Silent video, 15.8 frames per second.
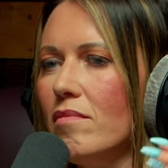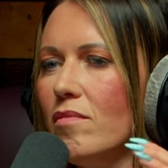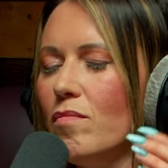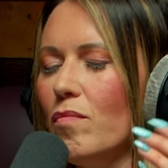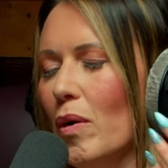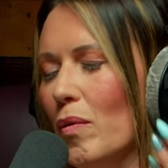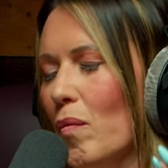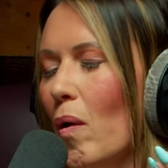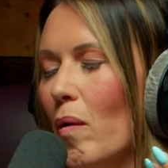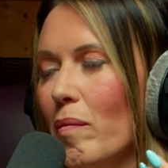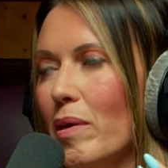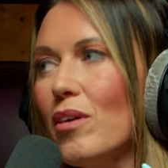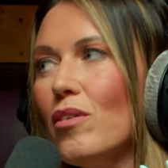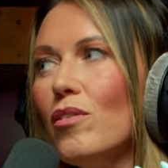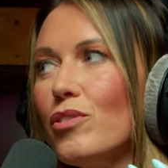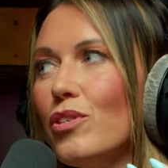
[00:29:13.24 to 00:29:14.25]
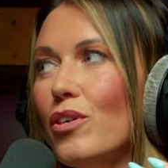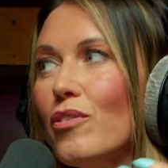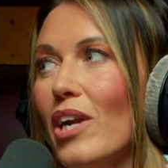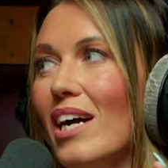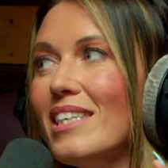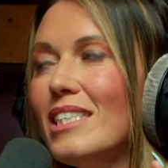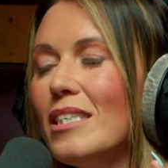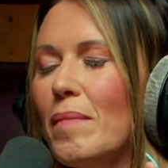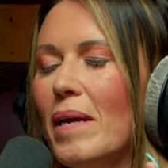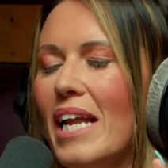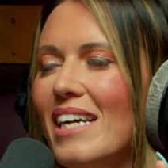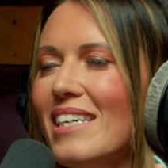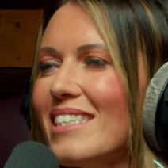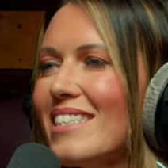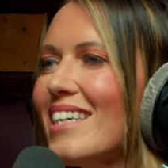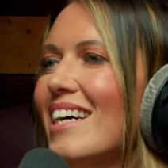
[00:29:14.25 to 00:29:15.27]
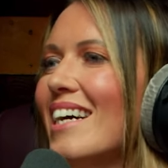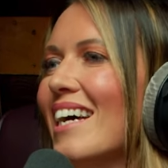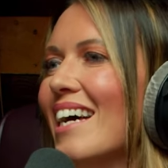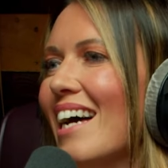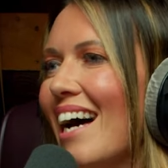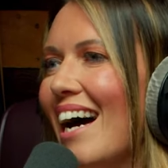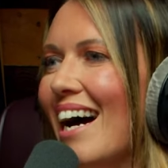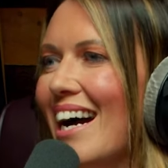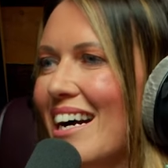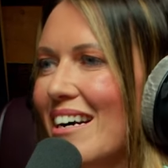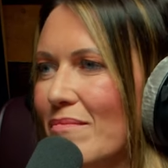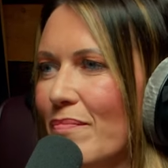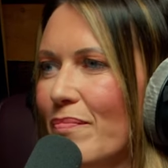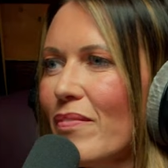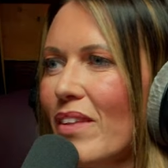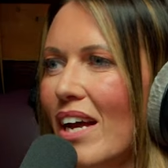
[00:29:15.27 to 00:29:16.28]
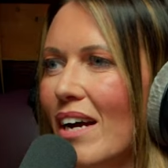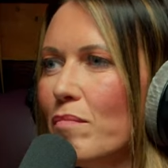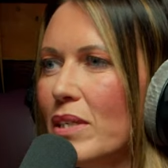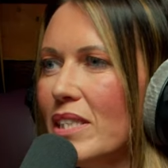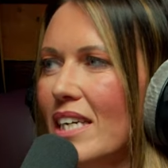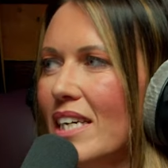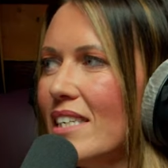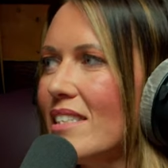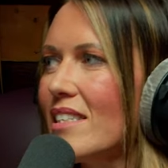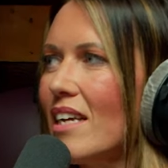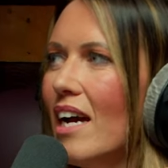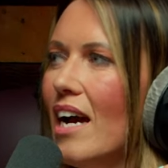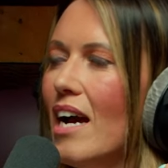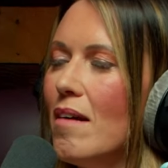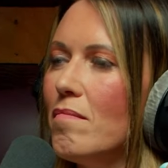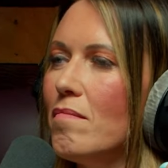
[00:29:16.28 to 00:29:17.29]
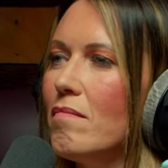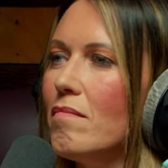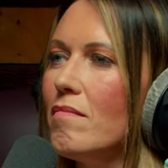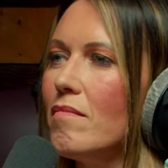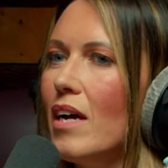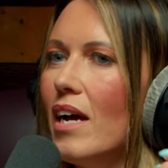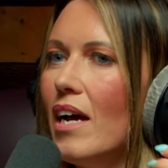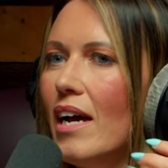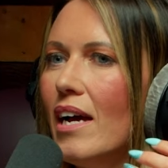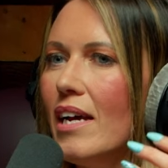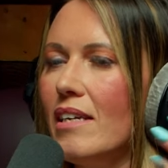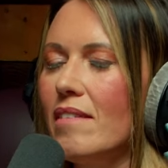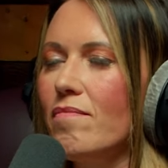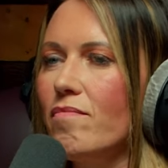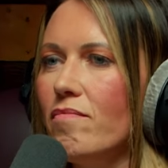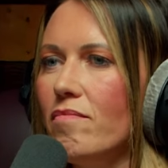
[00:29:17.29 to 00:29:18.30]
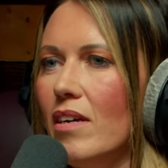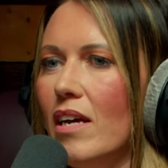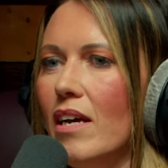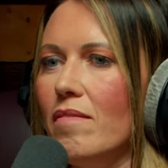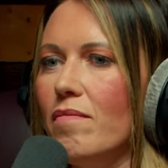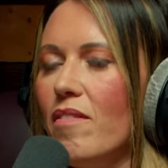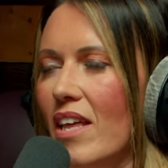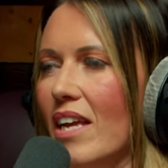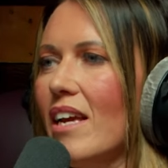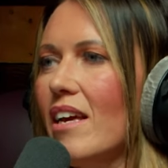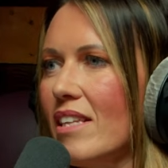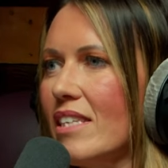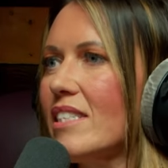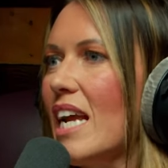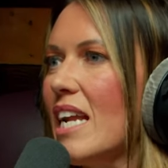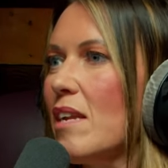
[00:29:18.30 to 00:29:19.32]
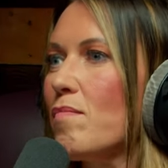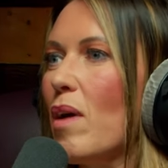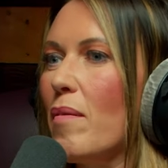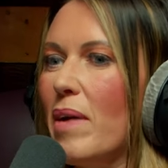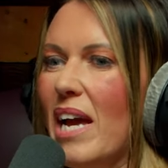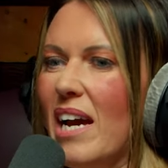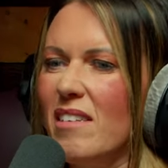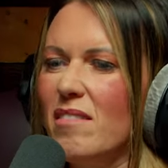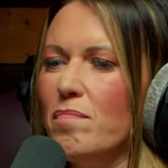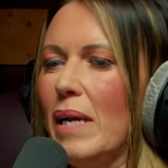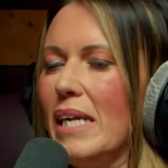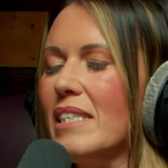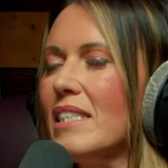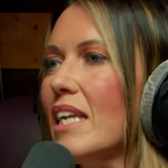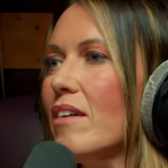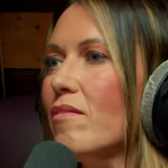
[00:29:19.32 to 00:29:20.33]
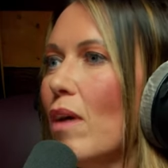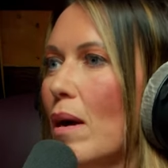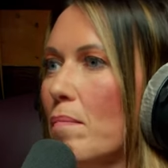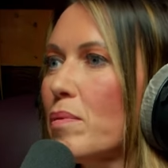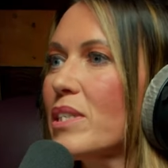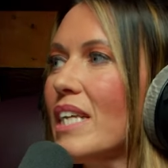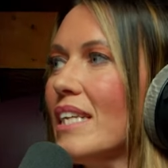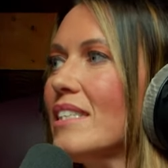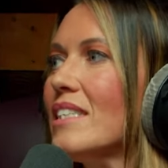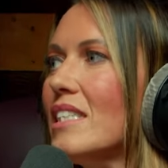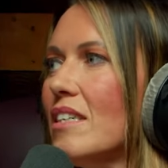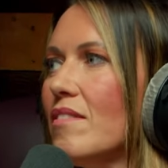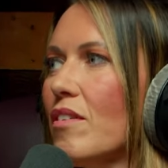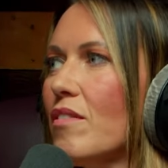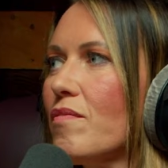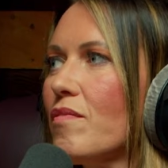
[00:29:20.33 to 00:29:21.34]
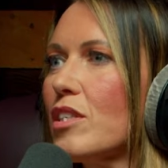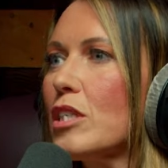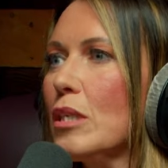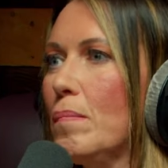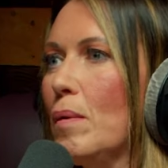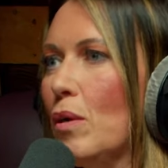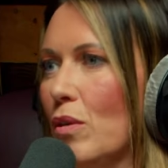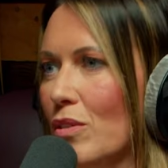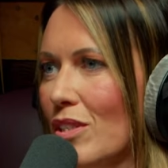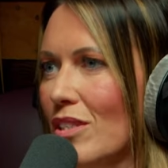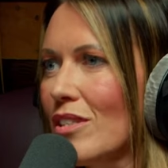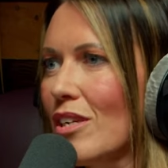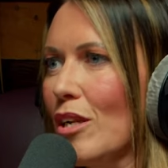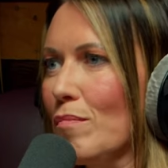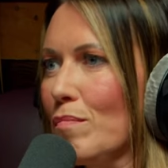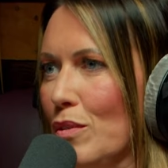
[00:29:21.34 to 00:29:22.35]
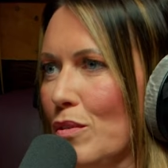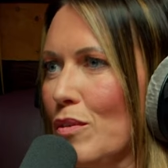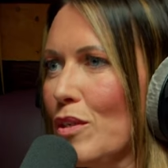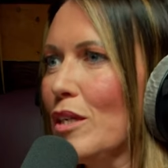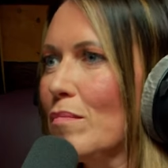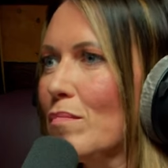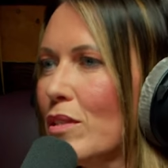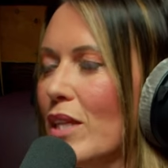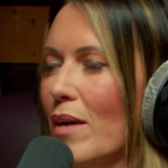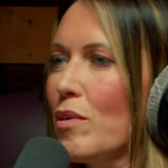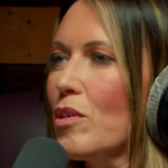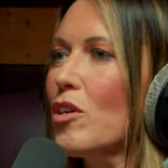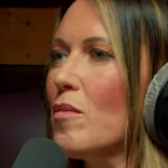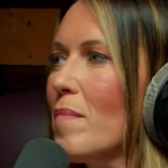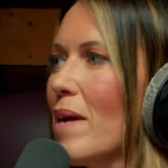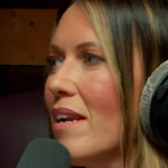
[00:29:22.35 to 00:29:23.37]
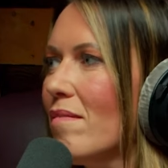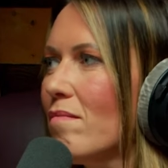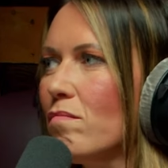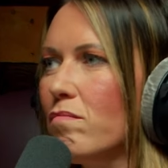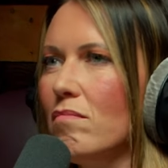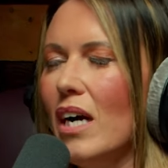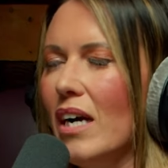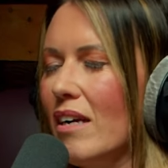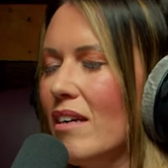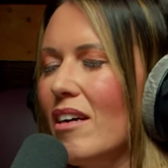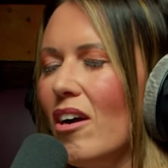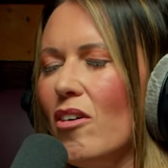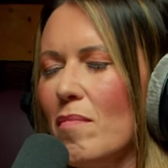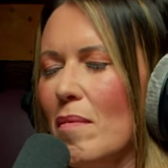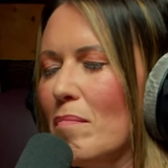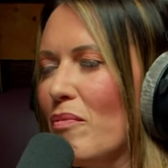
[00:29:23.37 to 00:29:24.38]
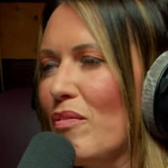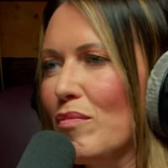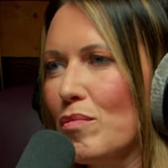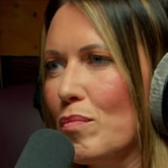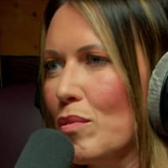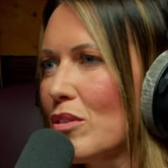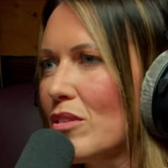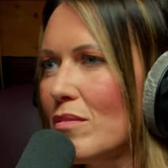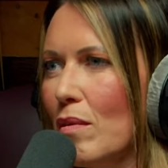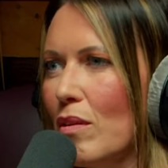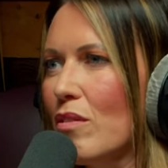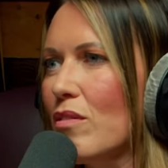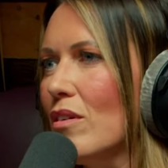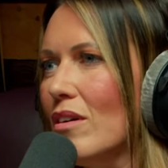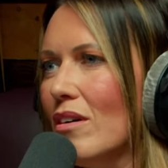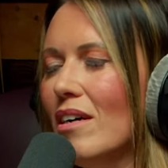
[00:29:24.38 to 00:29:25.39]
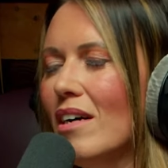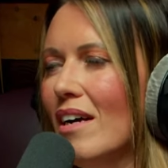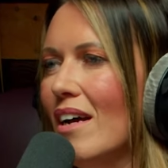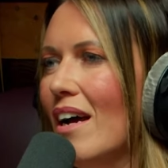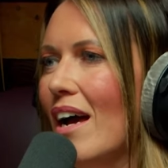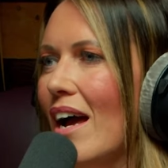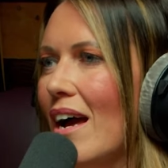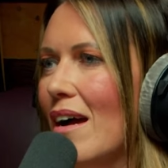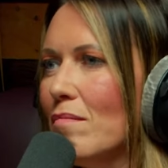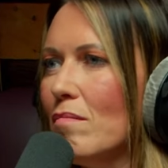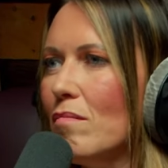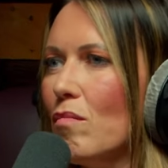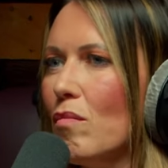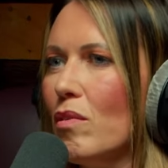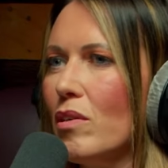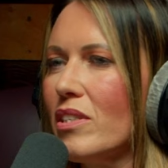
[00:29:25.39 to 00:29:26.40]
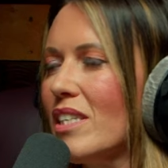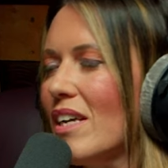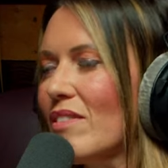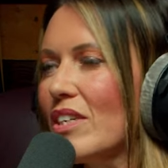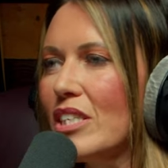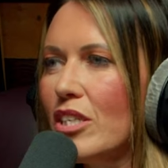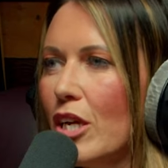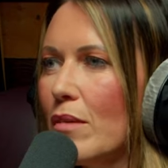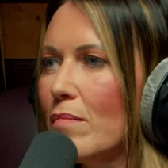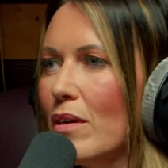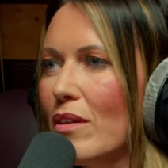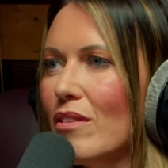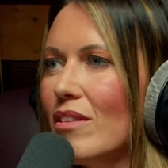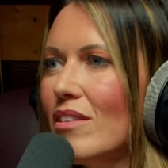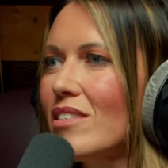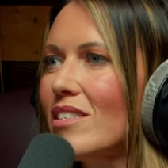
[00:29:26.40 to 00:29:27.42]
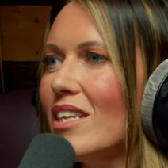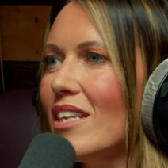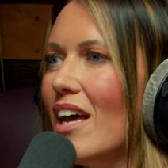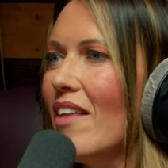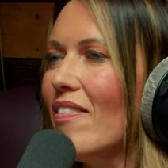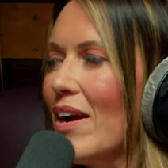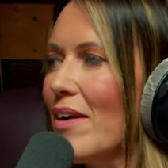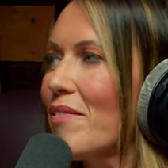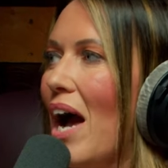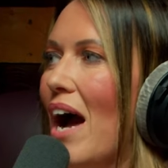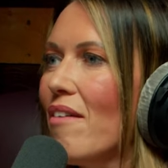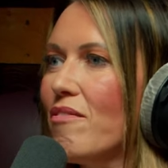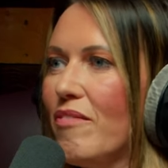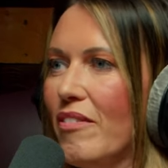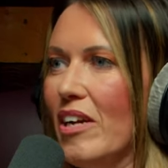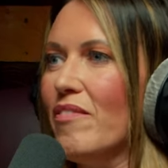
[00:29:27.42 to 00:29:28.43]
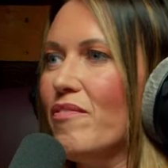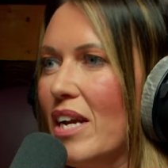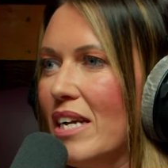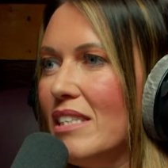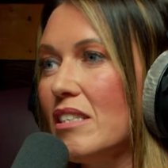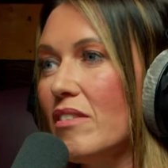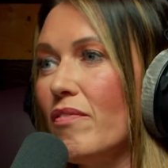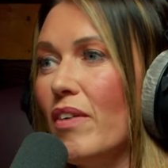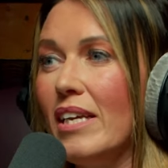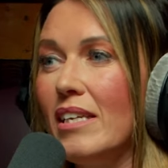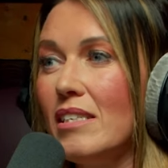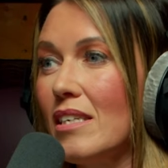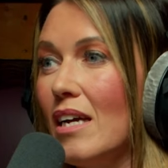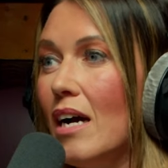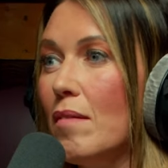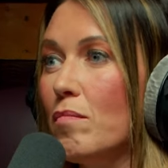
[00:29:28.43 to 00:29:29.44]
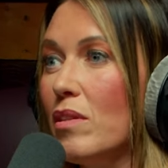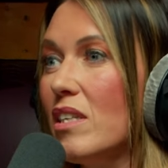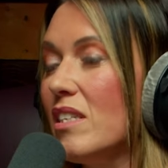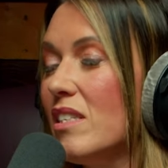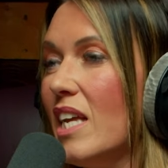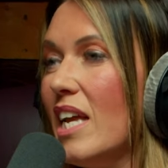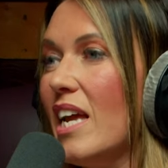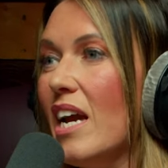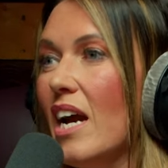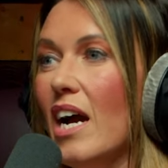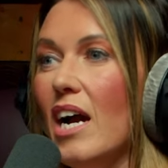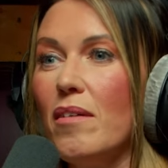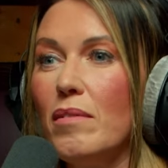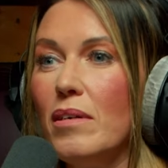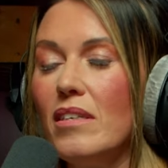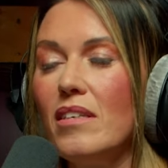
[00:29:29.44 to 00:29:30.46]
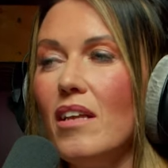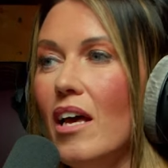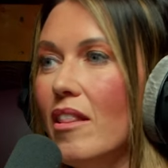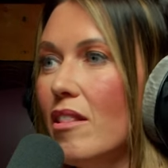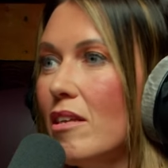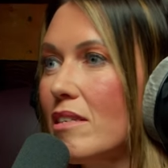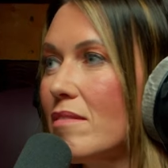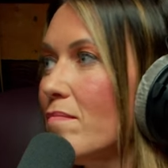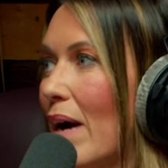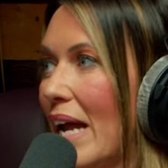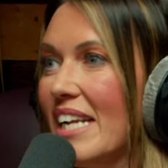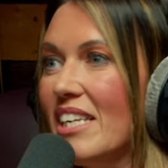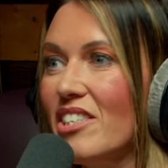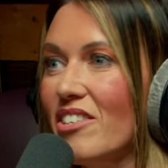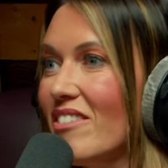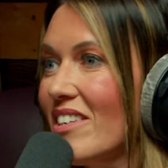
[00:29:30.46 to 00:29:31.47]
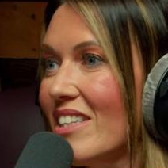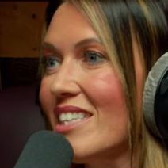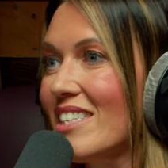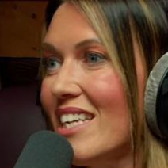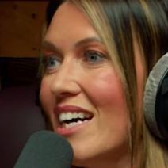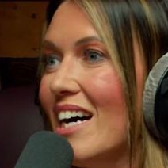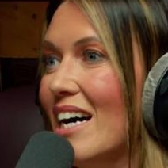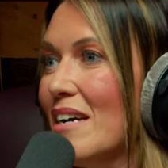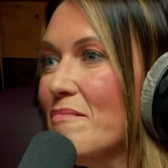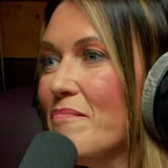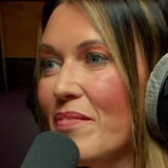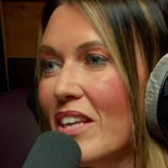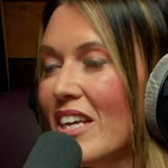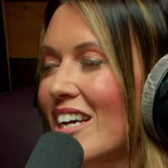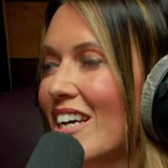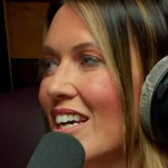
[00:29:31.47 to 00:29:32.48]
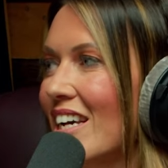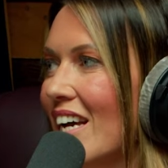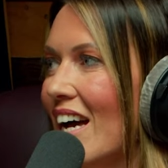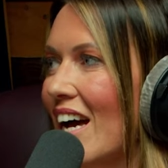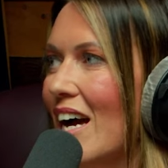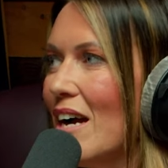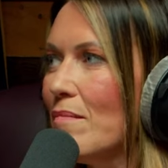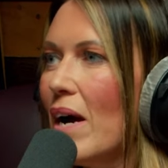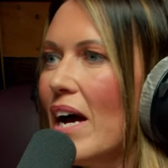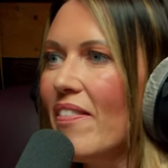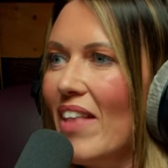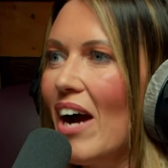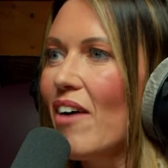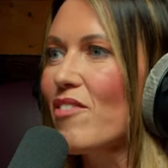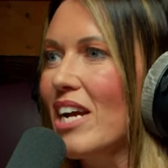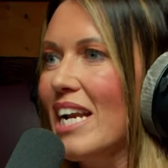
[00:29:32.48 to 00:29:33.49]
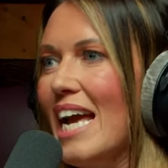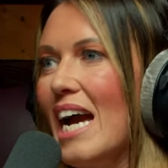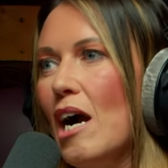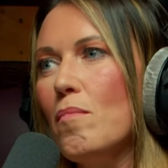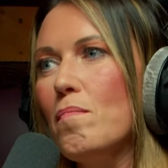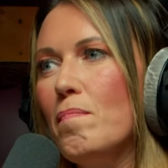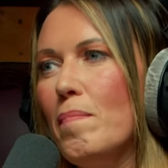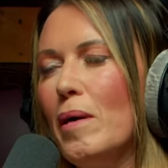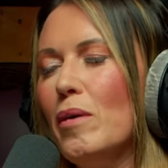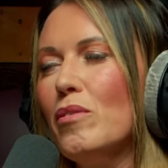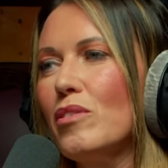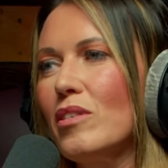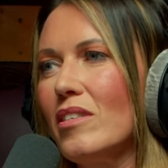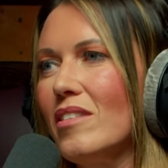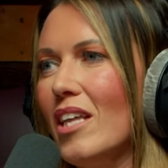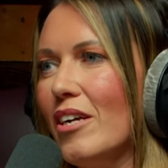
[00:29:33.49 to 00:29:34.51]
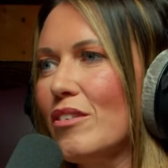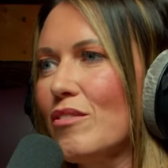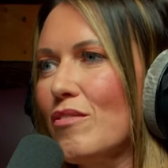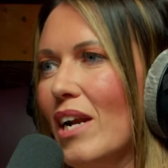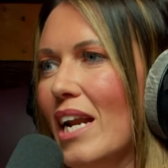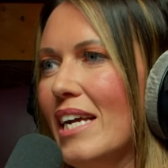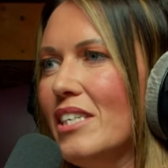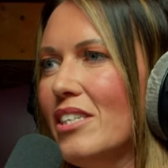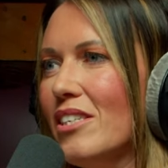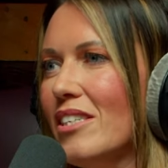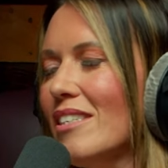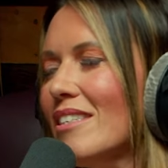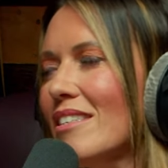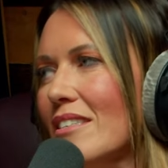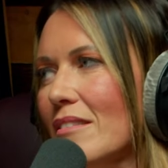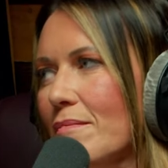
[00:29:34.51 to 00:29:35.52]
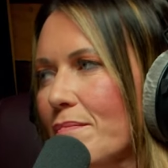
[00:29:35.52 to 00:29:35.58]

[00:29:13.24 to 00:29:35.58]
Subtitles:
what we called Your 90 Minutes, and we did a thing at the stadium where we had basically a representative of the supporters clubs groups. They would come in, I can't remember if it was once a month or once every 2 months, and they would have face-to-face time with the CEO and the manager at the time, and that really helped build those relations.